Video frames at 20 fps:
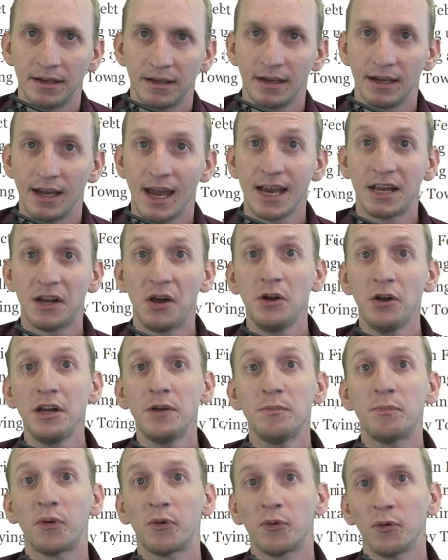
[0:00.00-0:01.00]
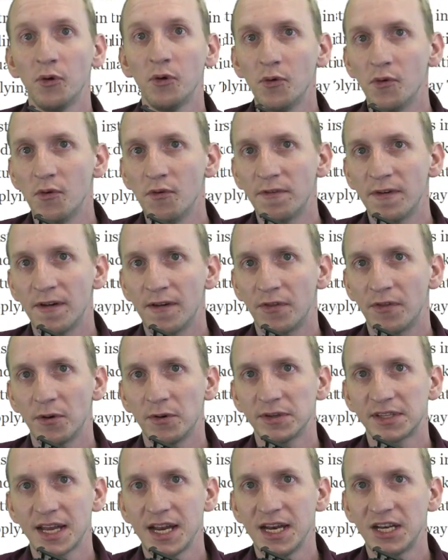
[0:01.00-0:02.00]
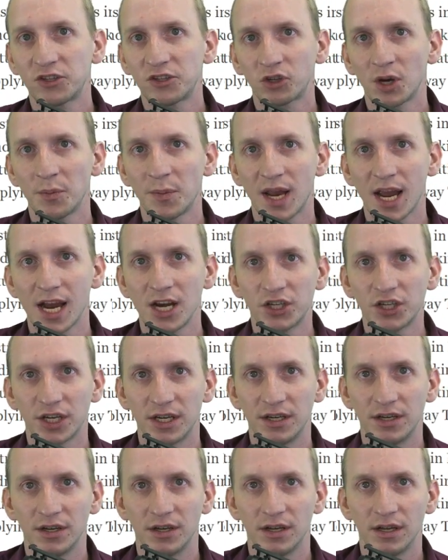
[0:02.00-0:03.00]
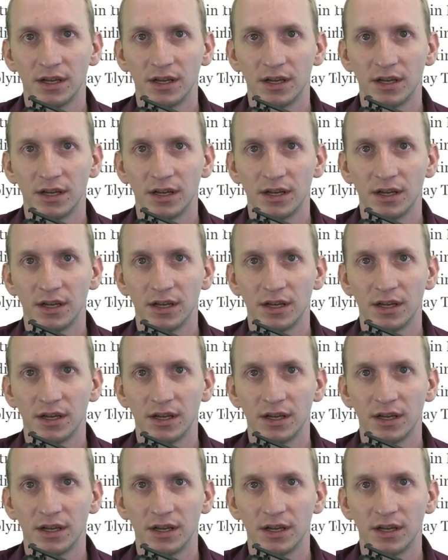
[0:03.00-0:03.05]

It couldn't prove there was any discrimination.